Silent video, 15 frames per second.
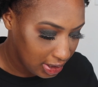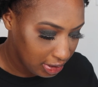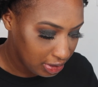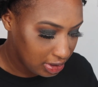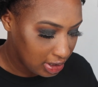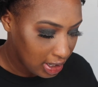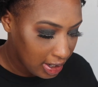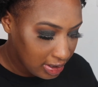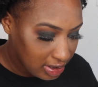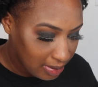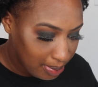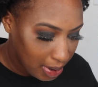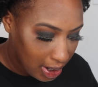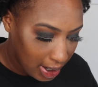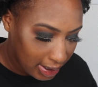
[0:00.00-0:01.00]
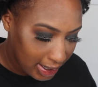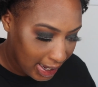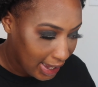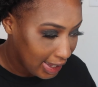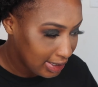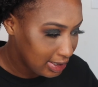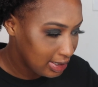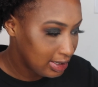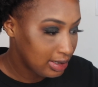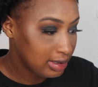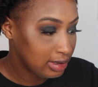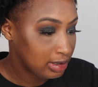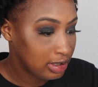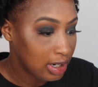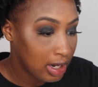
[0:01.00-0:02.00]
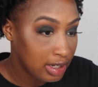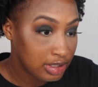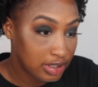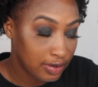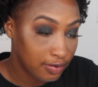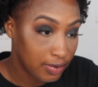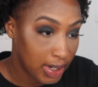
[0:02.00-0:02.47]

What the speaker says: There's tons of podcasts, tons of